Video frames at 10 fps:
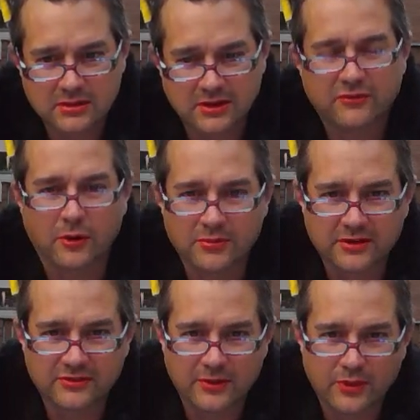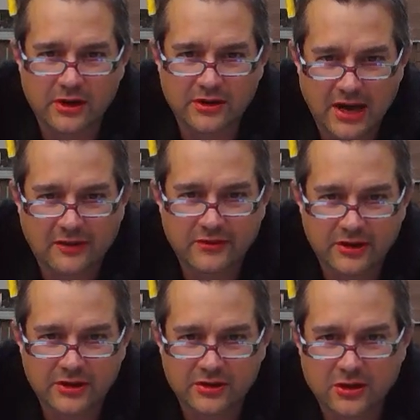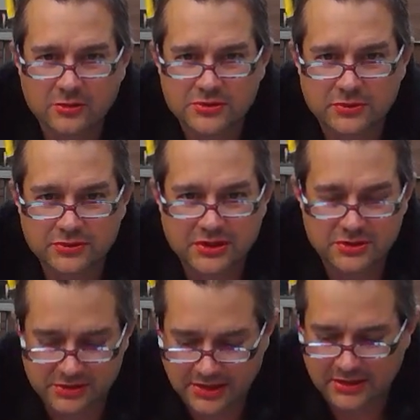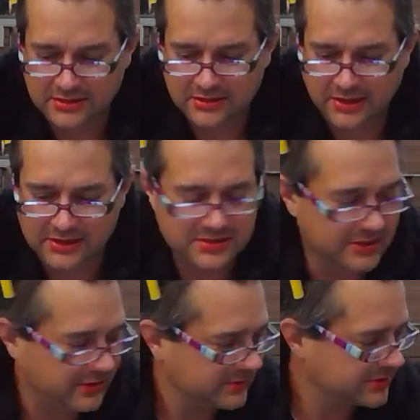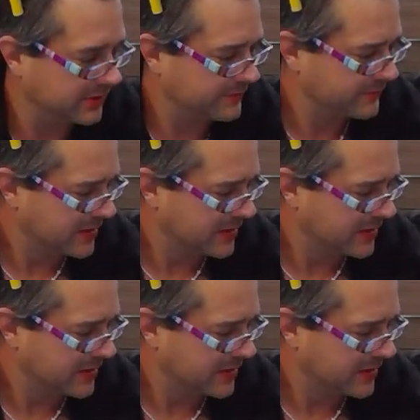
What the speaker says: informed us that we are not very good homeschool teachers. I can tell you. So